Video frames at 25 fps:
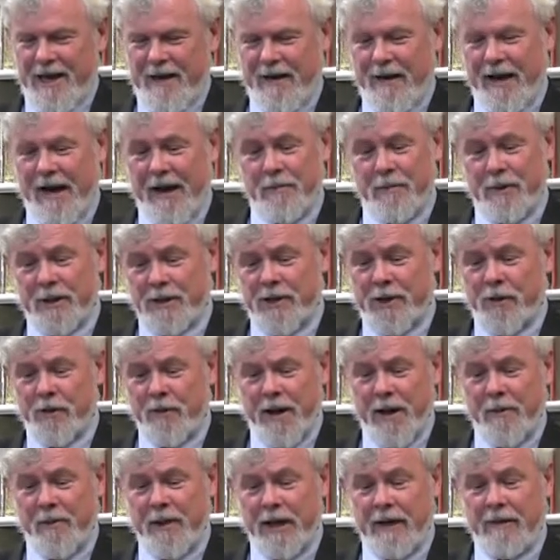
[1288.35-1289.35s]
Uh, but
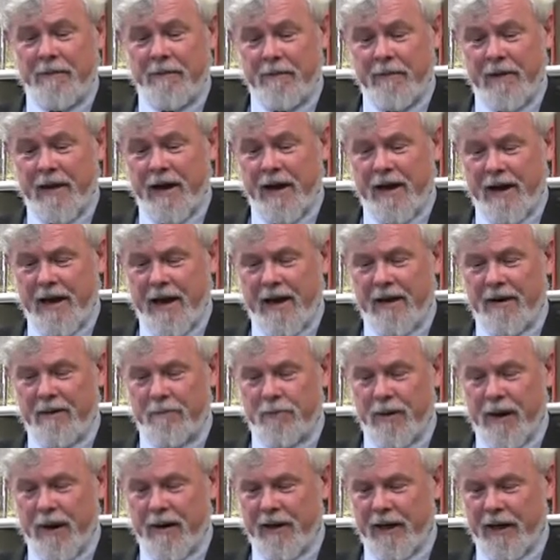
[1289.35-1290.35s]
so, I mean, I, I
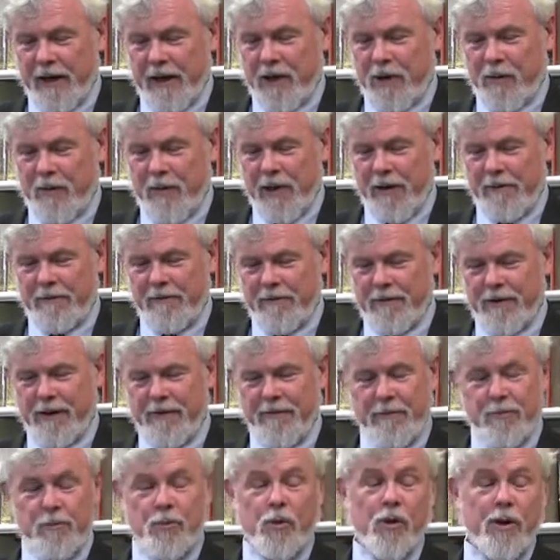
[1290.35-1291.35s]
probably can go on
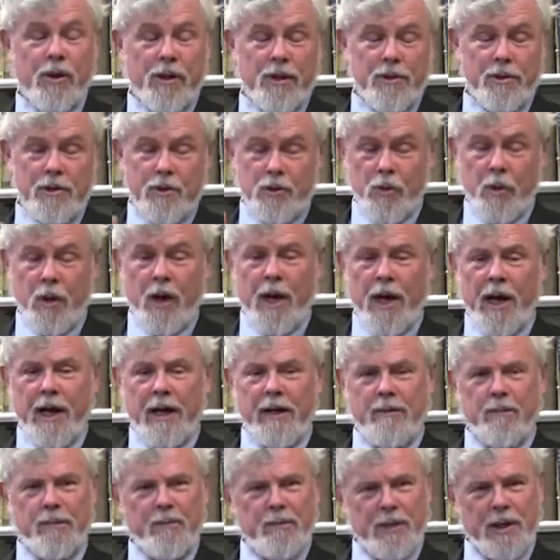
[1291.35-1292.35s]
forever more than you
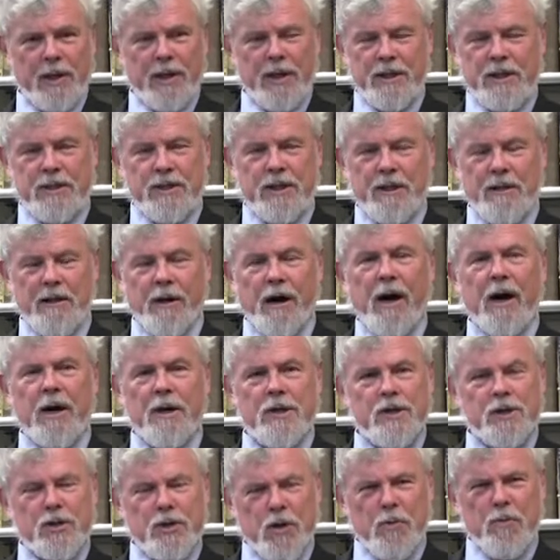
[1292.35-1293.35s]
want because there are
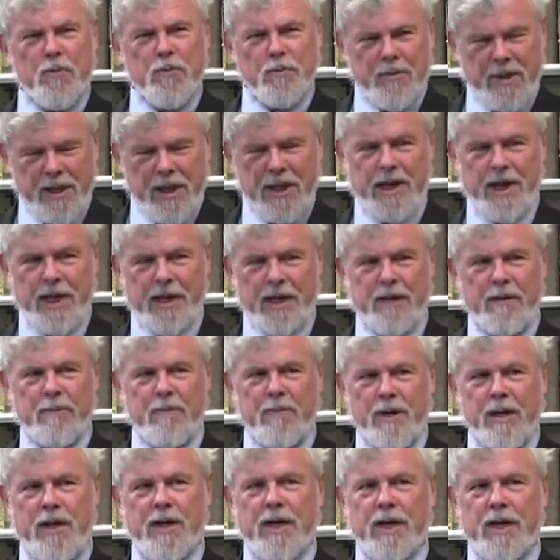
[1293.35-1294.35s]
so many,
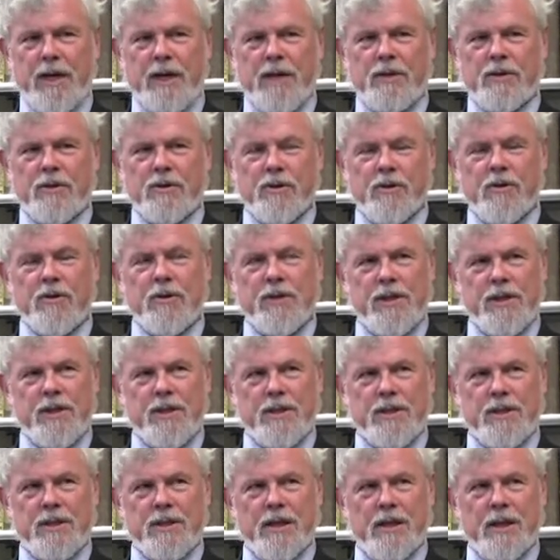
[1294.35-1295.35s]
many
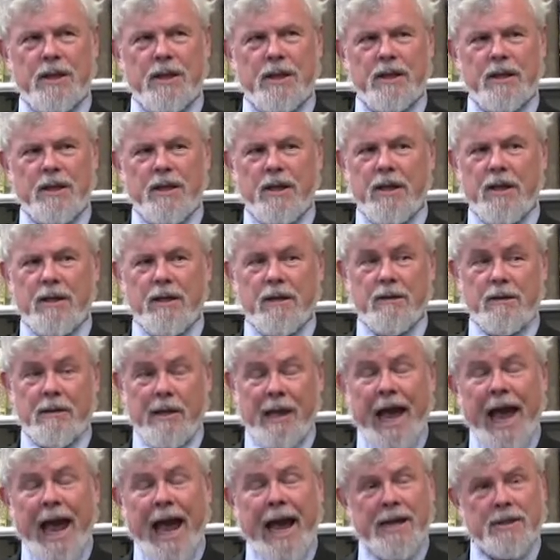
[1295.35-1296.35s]
stories that, that
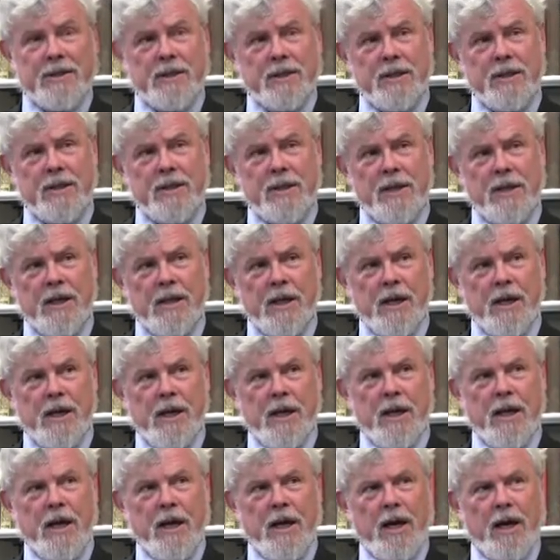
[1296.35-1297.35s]
last.
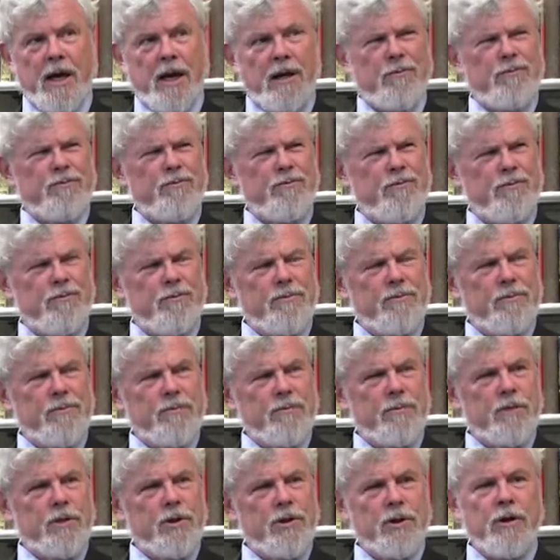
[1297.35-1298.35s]
Um,
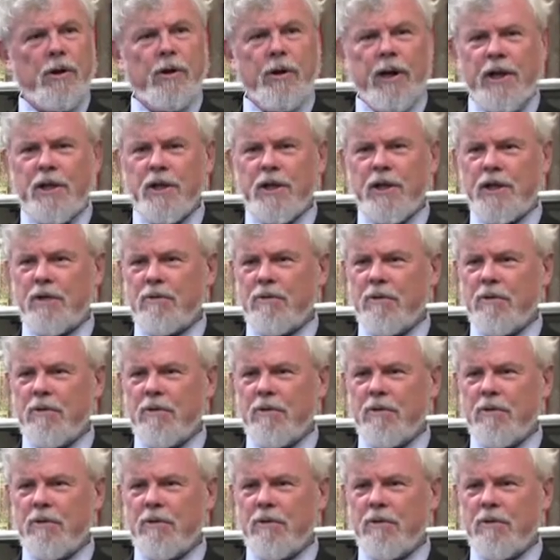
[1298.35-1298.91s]
you know, H.H. H.